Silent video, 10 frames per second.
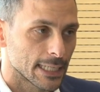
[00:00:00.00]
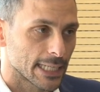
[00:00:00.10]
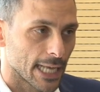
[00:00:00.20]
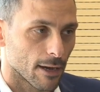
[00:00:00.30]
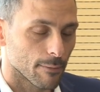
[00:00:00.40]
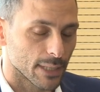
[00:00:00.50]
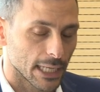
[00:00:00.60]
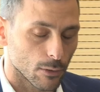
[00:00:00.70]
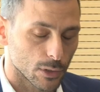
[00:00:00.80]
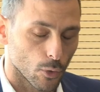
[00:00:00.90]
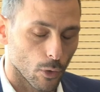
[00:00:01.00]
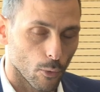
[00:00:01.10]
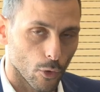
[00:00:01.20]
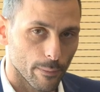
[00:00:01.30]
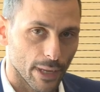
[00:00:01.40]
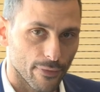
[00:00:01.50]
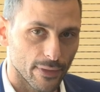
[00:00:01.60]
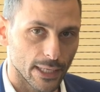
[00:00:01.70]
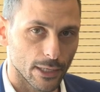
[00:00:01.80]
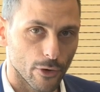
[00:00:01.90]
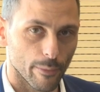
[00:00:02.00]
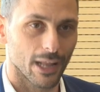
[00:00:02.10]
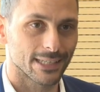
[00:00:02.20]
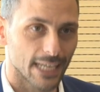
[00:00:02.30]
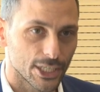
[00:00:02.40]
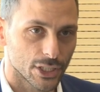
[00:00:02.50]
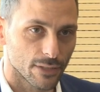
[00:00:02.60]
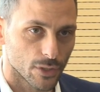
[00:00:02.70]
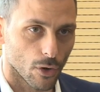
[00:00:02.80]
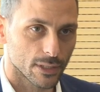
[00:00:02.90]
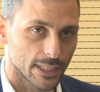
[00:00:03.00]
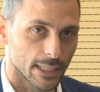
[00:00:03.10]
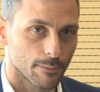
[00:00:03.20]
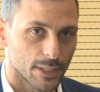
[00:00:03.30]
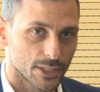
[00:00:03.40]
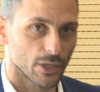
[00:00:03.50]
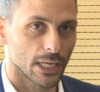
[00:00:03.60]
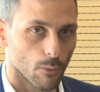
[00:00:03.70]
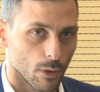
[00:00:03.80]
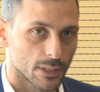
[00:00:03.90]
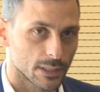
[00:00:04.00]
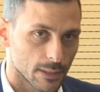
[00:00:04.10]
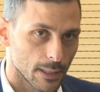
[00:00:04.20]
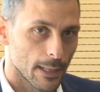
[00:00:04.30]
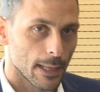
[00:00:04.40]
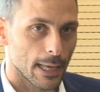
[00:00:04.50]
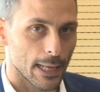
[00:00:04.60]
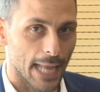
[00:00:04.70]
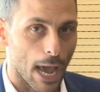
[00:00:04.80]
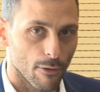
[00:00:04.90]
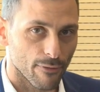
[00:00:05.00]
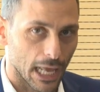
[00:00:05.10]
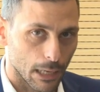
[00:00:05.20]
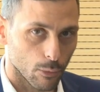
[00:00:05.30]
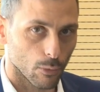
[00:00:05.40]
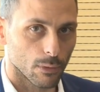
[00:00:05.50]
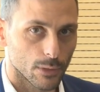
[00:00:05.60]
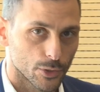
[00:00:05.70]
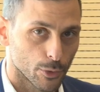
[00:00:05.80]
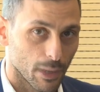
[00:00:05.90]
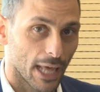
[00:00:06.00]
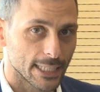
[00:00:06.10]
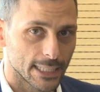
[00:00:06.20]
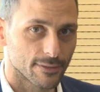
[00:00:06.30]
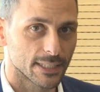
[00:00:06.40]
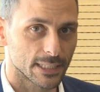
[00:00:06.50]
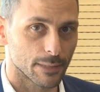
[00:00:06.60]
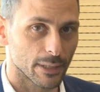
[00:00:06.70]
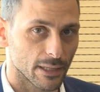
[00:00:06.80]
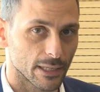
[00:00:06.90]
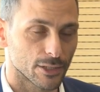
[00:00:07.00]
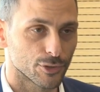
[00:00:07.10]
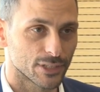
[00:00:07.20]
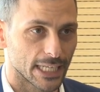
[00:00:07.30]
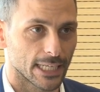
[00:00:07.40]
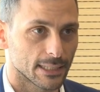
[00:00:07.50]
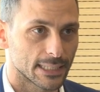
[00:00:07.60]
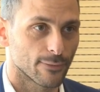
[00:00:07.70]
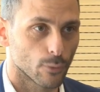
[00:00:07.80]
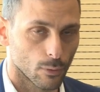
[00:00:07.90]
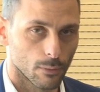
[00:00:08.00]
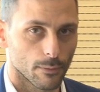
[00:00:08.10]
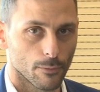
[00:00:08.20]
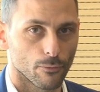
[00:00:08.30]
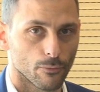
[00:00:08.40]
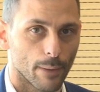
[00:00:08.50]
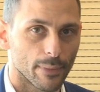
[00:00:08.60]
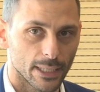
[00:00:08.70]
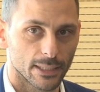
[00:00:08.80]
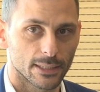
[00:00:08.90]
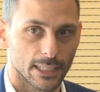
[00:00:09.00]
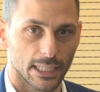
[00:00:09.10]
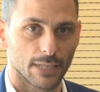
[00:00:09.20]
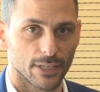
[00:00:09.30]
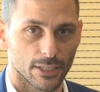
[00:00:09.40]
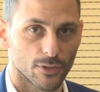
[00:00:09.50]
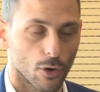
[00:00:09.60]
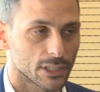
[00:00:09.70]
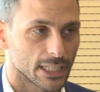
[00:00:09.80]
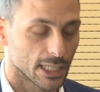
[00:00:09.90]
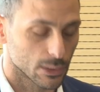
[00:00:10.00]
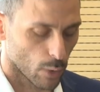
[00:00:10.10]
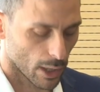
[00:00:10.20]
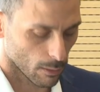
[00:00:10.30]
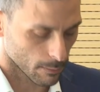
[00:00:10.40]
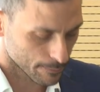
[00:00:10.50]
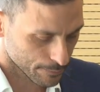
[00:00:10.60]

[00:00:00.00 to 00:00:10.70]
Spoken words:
Now, Monique will talk more about the criminalisation of doxing, but certainly what's now available to plaintiffs is an ability to seek civil remedies in the event of doxing as well.